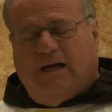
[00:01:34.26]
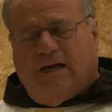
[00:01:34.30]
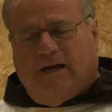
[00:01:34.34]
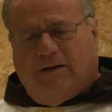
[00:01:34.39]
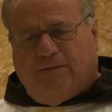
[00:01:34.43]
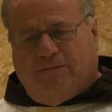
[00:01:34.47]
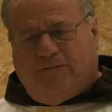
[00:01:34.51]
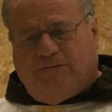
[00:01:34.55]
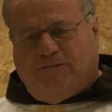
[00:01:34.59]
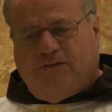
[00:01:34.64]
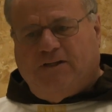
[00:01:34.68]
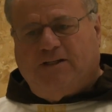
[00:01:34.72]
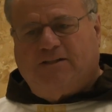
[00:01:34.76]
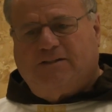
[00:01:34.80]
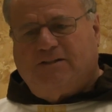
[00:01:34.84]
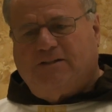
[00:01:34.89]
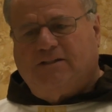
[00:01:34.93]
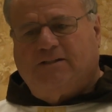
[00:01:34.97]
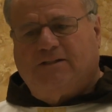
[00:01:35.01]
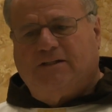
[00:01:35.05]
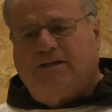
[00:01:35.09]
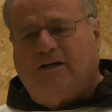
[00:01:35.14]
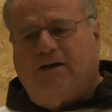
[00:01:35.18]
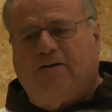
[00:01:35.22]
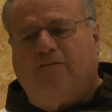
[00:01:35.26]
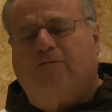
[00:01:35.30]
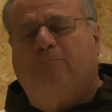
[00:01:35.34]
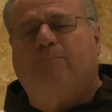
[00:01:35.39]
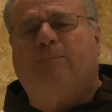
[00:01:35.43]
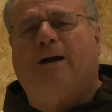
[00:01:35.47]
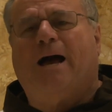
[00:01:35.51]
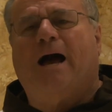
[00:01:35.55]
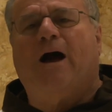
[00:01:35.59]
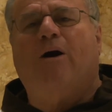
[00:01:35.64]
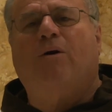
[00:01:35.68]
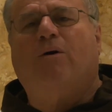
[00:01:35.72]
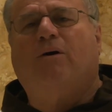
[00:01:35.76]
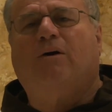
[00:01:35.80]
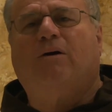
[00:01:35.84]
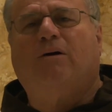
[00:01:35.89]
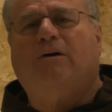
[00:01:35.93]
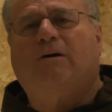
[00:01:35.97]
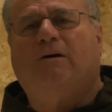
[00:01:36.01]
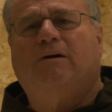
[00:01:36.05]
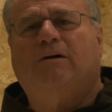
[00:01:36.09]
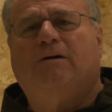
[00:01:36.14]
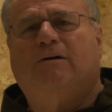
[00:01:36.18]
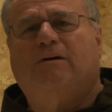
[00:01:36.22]
a fist of power
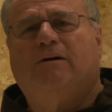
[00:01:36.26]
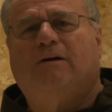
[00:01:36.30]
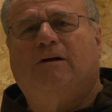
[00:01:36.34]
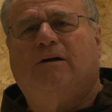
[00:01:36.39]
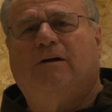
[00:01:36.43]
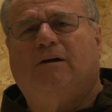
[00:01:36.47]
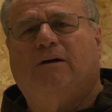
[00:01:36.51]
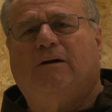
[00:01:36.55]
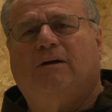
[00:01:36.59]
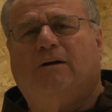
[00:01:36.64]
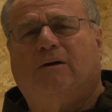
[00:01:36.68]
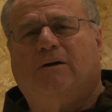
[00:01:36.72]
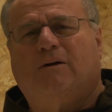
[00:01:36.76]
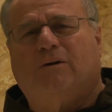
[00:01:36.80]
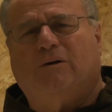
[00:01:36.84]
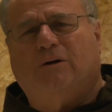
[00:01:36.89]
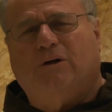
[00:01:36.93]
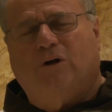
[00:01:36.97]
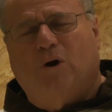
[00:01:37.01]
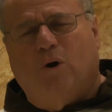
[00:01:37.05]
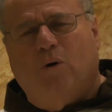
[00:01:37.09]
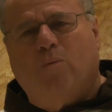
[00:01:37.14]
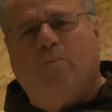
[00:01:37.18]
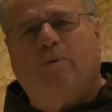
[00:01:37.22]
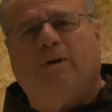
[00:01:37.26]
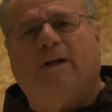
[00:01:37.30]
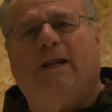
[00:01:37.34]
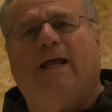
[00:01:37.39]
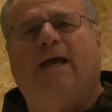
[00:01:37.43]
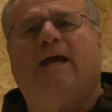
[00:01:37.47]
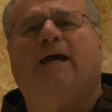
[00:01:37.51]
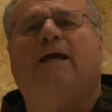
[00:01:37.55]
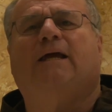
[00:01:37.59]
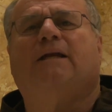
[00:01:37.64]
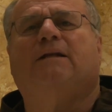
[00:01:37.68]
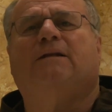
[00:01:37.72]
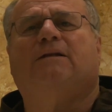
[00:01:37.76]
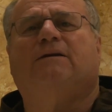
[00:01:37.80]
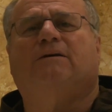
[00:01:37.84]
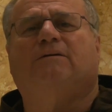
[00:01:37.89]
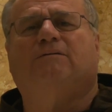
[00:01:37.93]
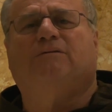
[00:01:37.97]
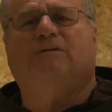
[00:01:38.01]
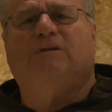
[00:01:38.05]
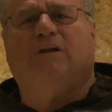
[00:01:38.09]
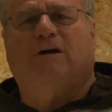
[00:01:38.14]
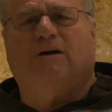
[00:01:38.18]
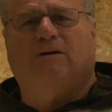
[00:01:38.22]
or an open hand
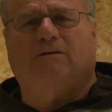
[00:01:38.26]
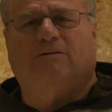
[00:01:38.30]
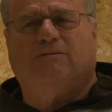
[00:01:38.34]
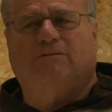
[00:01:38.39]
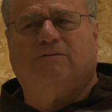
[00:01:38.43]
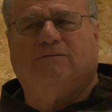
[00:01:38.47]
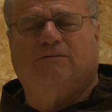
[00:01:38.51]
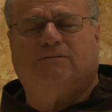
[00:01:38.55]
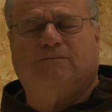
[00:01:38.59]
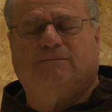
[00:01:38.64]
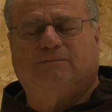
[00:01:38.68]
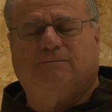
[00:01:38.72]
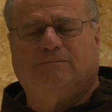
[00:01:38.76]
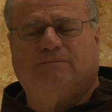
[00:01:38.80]
of love.